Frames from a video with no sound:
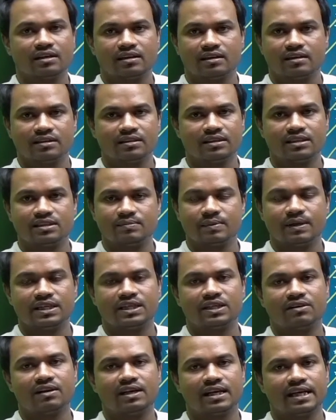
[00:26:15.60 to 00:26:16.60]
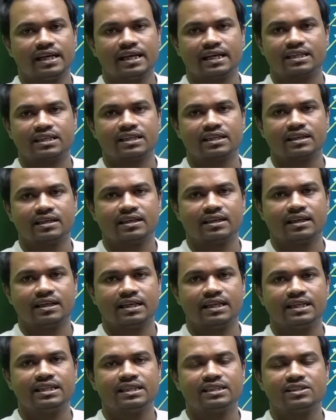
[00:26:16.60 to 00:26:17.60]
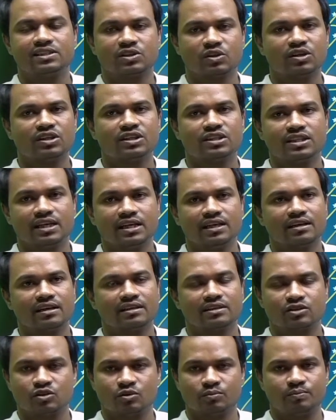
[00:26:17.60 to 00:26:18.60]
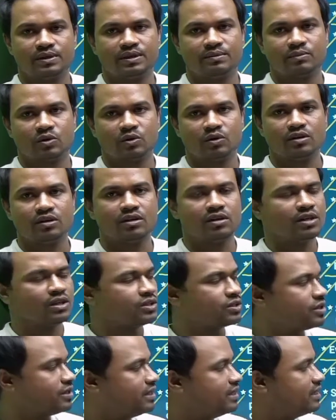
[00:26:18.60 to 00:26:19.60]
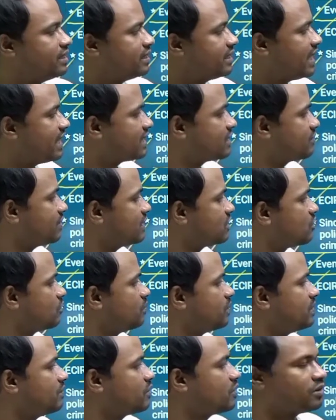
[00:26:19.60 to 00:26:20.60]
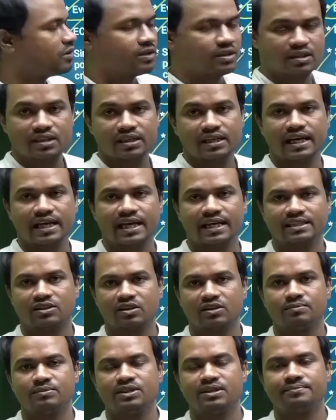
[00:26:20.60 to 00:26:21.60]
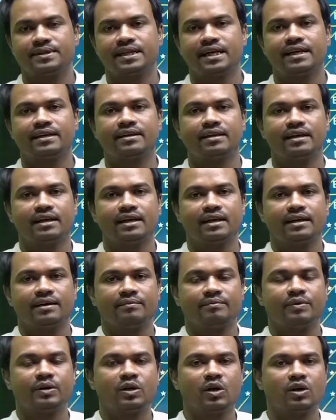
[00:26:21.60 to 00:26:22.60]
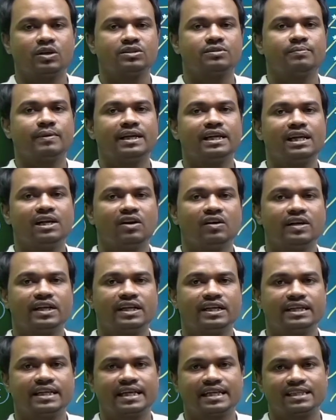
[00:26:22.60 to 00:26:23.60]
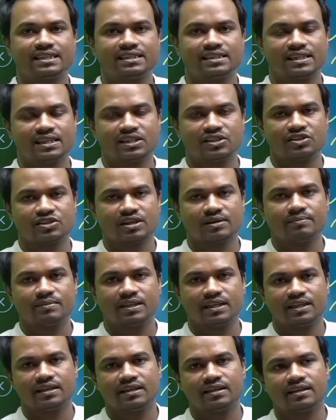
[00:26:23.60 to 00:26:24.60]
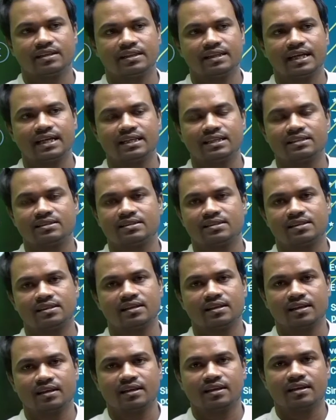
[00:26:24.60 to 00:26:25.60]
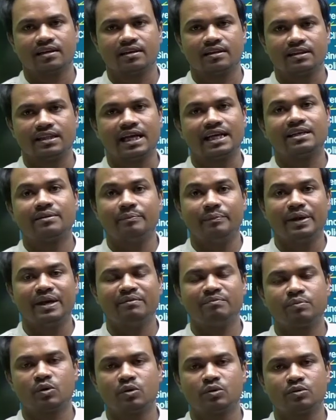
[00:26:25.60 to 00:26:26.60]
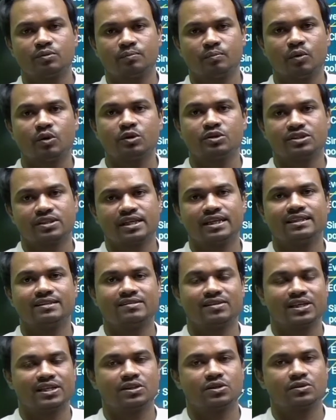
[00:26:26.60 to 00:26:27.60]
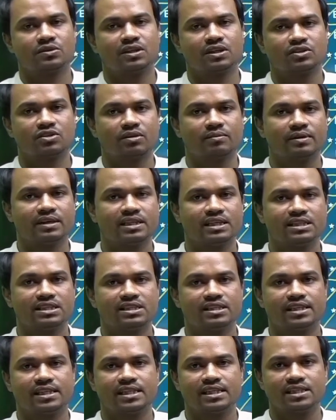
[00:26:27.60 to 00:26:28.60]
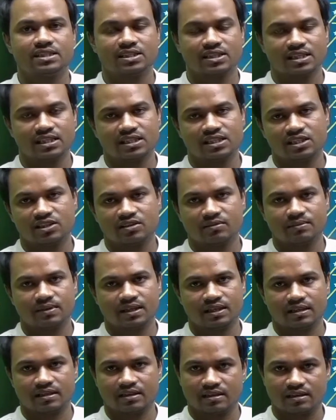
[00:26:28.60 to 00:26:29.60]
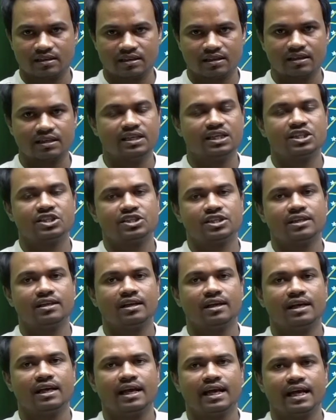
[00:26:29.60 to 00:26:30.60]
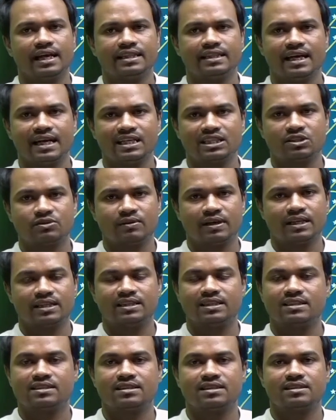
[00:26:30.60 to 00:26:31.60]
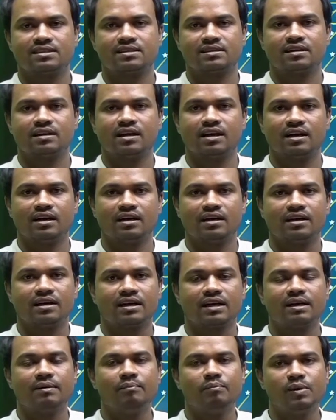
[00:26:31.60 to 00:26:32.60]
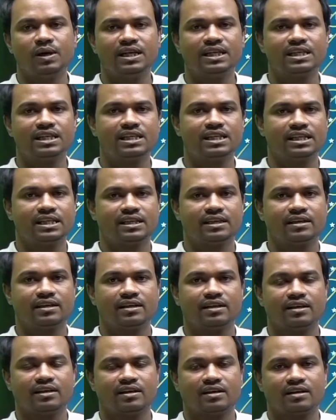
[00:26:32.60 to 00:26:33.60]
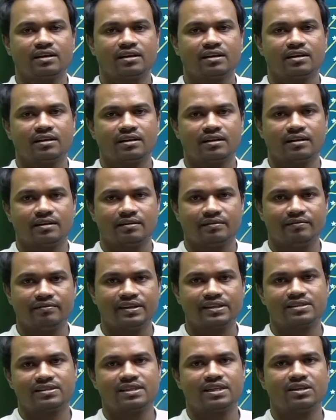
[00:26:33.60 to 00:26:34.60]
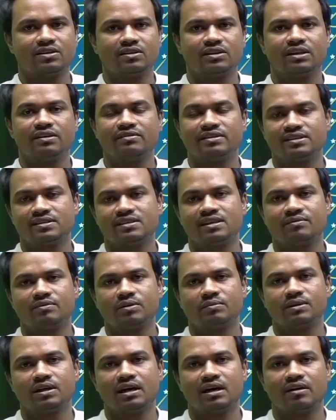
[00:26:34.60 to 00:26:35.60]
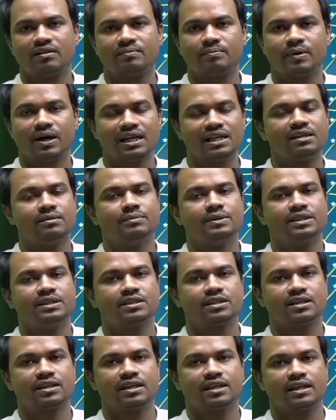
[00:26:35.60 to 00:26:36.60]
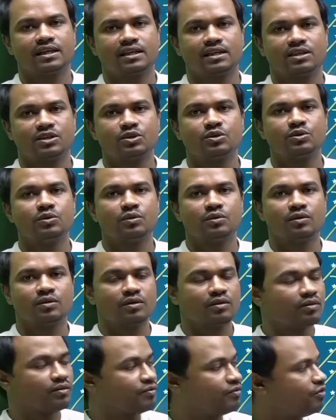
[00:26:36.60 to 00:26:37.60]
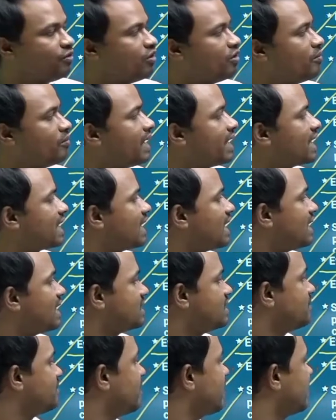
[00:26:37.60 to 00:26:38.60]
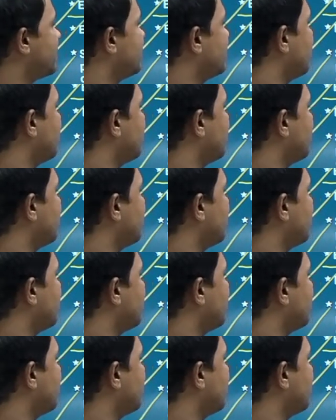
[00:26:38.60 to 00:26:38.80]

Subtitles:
this particular act. It is not the Supreme Court. So, that is why Supreme Court has observed that because money laundering case is something that may pose a threat to the sovereignty, integrity of the nation, and that is why this is completely vested on the wisdom of our Parliament to form and classify the